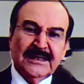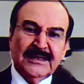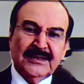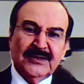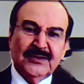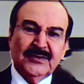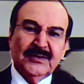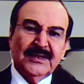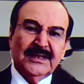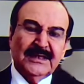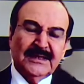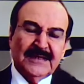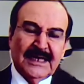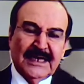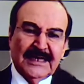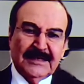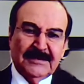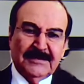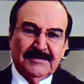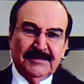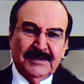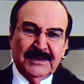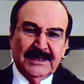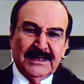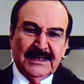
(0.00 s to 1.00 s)
during
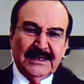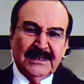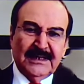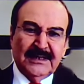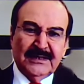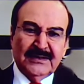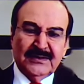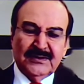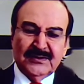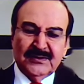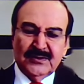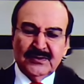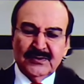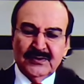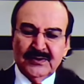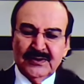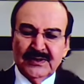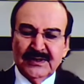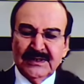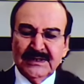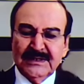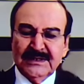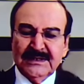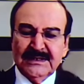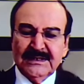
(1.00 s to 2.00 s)
that period. So
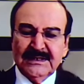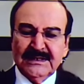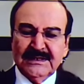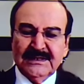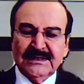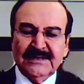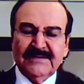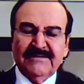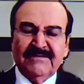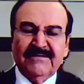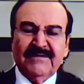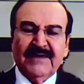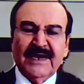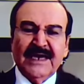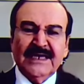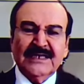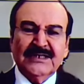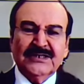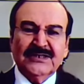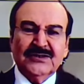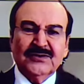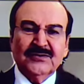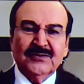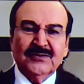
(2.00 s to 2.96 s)
this is a factual